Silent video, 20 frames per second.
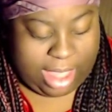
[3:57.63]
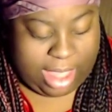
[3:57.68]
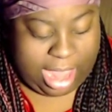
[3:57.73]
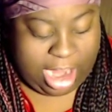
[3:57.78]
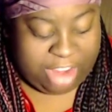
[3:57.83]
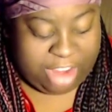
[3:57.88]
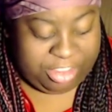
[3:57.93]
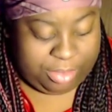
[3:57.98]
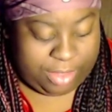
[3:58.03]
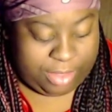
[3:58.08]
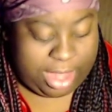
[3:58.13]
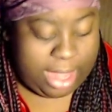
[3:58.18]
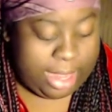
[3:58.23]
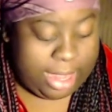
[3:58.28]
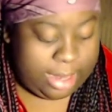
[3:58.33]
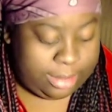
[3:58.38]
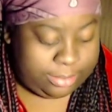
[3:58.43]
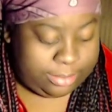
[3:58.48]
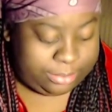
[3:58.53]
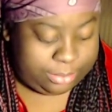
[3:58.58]
Then,
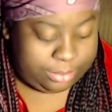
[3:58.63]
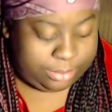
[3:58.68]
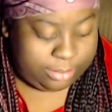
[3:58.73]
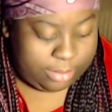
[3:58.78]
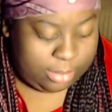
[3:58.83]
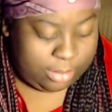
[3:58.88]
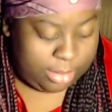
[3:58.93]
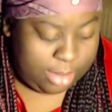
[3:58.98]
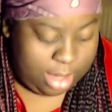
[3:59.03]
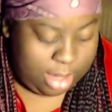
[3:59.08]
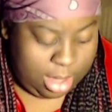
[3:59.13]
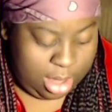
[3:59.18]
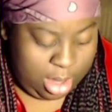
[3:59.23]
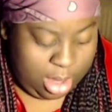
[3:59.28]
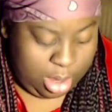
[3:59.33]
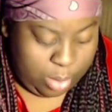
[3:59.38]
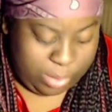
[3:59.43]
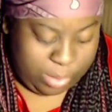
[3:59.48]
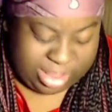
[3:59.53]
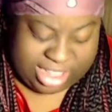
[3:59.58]

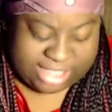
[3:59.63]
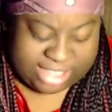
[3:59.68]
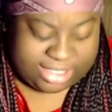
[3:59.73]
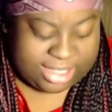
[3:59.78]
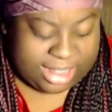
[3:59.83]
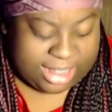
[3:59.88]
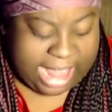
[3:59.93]
with a slight